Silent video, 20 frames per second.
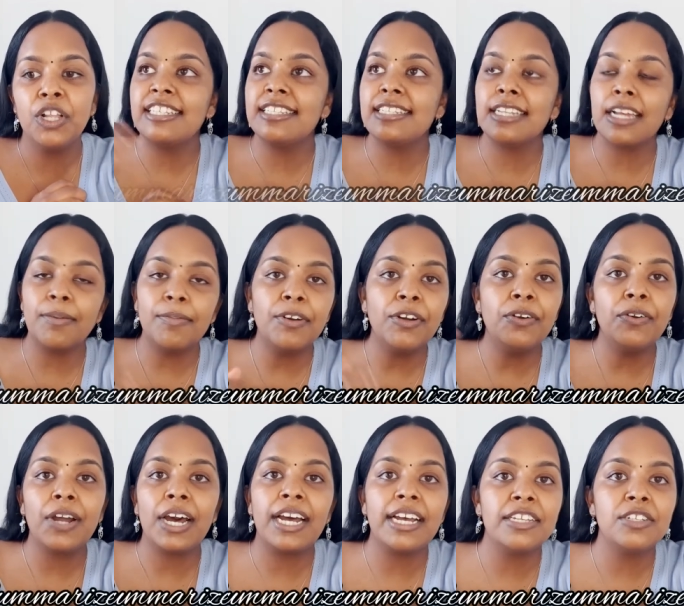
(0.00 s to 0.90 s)

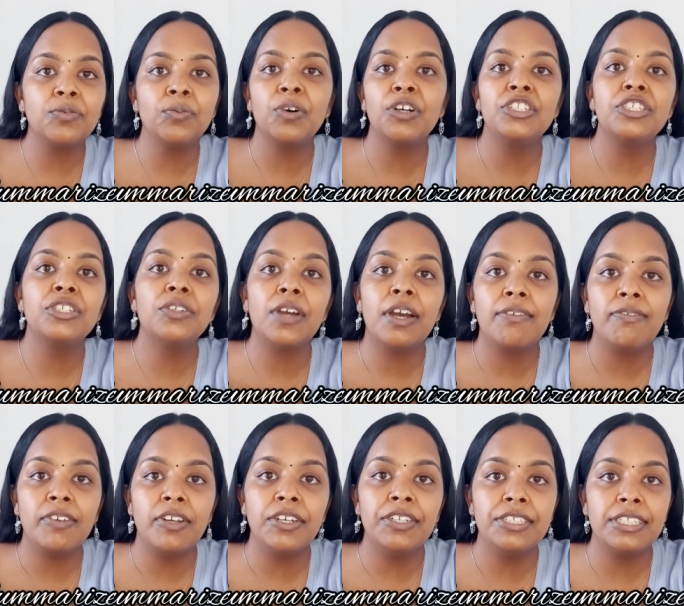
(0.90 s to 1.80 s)
summarize what you
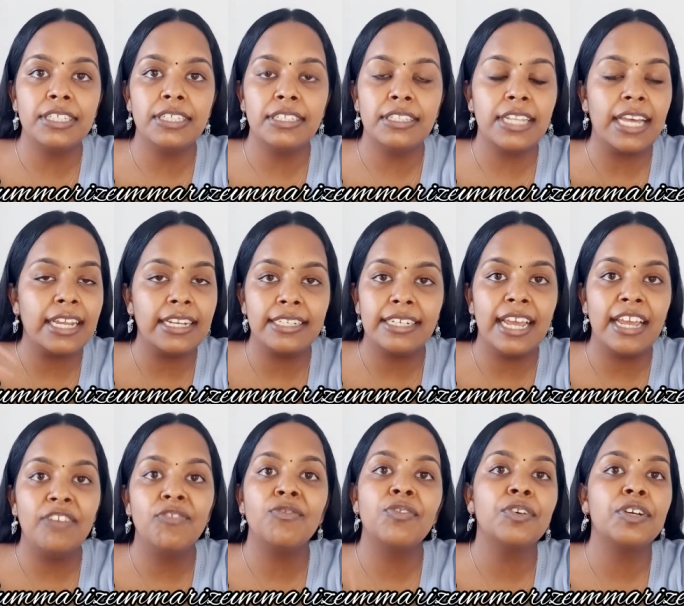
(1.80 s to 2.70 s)
have learned in that
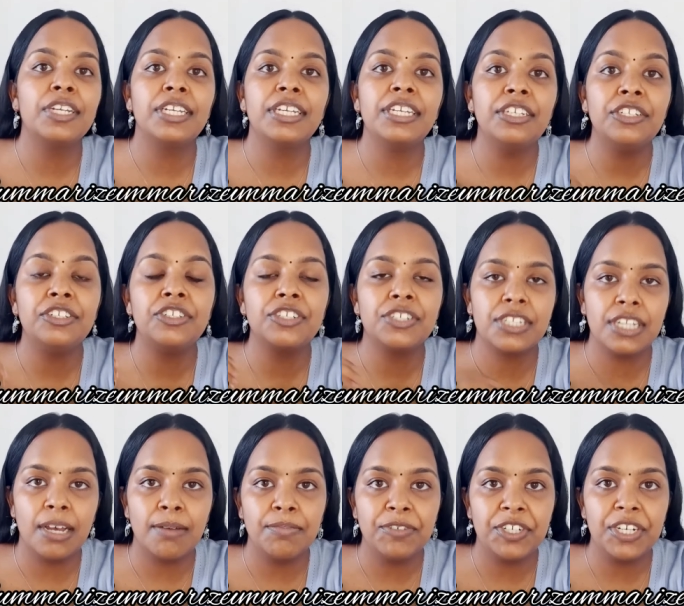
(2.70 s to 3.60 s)
day for each
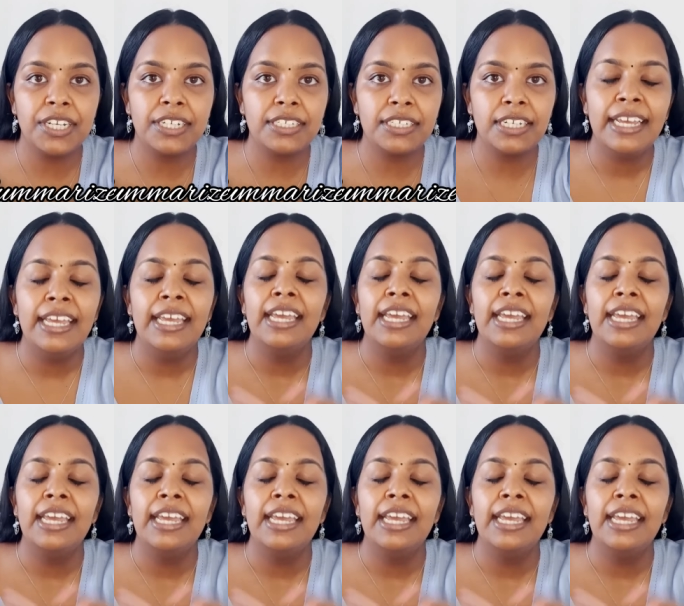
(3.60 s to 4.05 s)
subject.